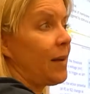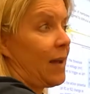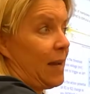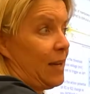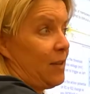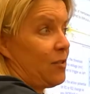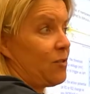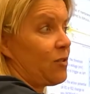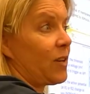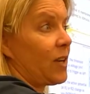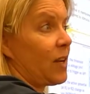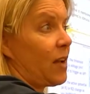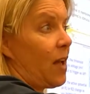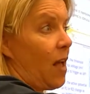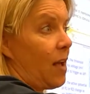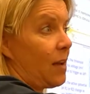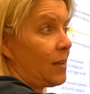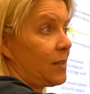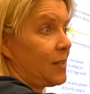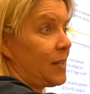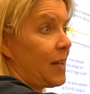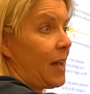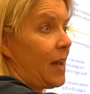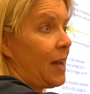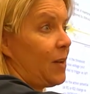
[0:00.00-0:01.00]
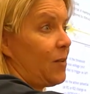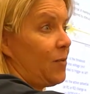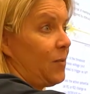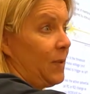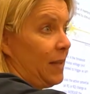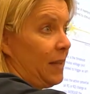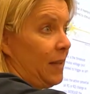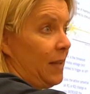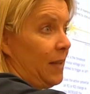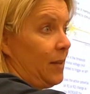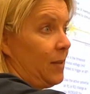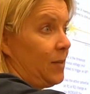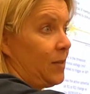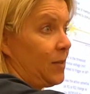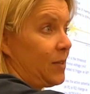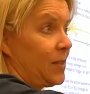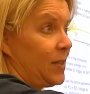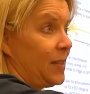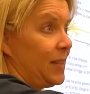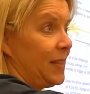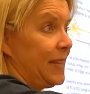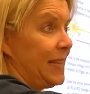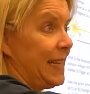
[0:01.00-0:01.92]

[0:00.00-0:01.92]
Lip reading: nitric oxide released,